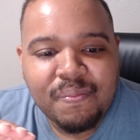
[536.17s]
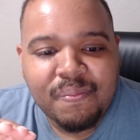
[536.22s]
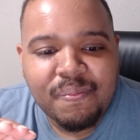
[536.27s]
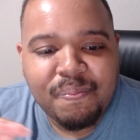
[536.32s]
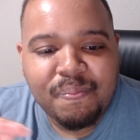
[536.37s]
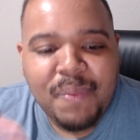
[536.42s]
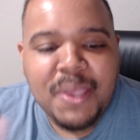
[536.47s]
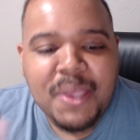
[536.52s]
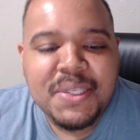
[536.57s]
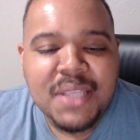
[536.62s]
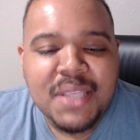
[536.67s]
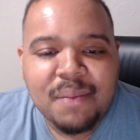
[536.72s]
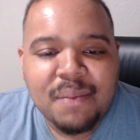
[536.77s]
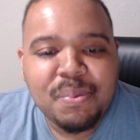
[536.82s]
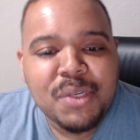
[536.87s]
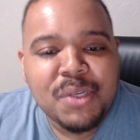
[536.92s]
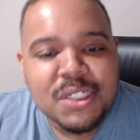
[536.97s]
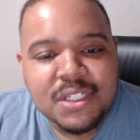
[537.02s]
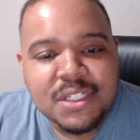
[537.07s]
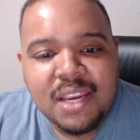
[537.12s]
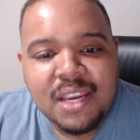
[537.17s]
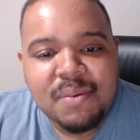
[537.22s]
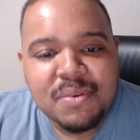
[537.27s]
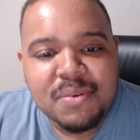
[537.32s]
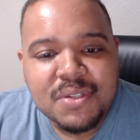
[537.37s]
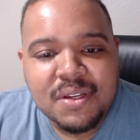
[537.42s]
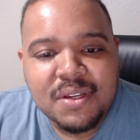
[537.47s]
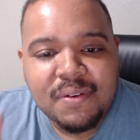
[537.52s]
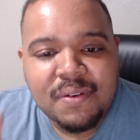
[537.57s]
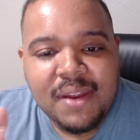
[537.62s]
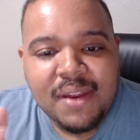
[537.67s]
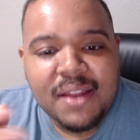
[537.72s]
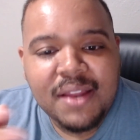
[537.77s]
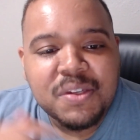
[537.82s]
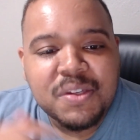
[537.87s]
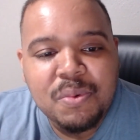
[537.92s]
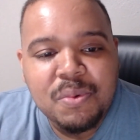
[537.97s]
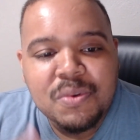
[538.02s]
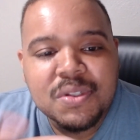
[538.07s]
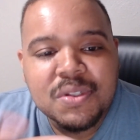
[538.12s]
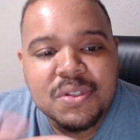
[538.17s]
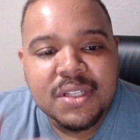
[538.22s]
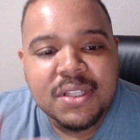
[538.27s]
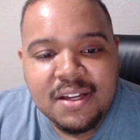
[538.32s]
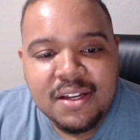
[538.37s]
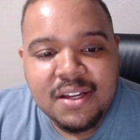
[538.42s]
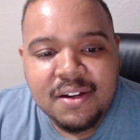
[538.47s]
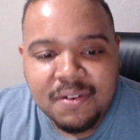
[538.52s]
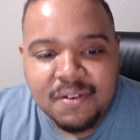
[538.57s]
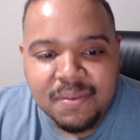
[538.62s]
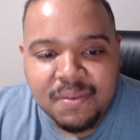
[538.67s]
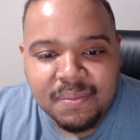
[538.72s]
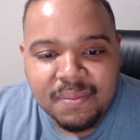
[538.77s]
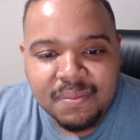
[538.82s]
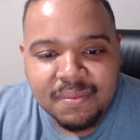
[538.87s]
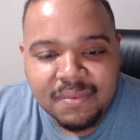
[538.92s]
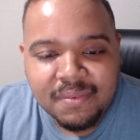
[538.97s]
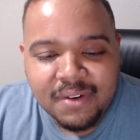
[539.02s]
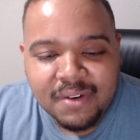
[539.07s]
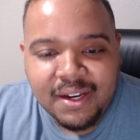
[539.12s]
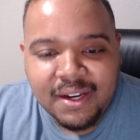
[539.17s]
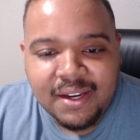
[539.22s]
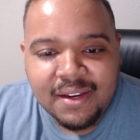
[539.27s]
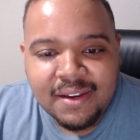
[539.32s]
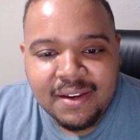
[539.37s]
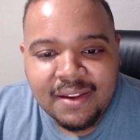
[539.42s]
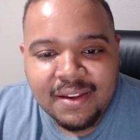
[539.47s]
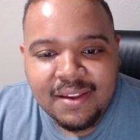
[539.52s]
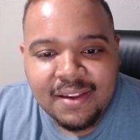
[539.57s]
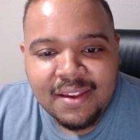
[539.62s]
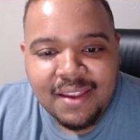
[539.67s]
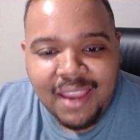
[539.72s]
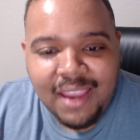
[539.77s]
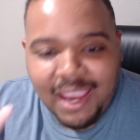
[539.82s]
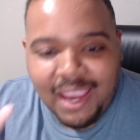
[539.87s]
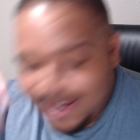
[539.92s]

basically kind of pushed Gabriel to the ground. And she pulls a gun on him, right? And